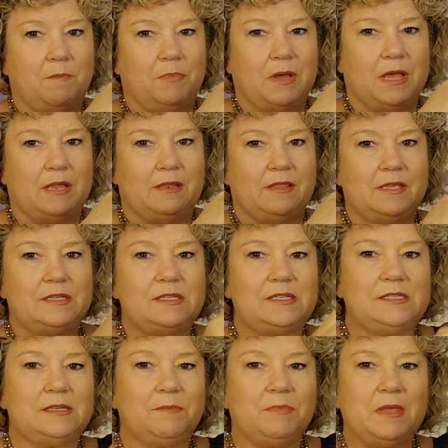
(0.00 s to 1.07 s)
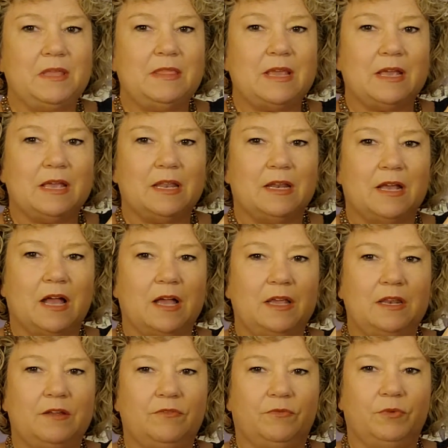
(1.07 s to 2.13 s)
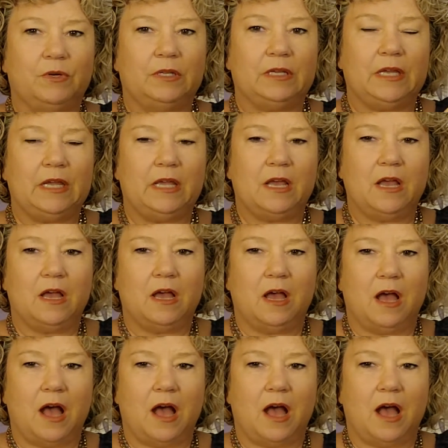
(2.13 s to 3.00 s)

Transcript: but this is something that can kind of really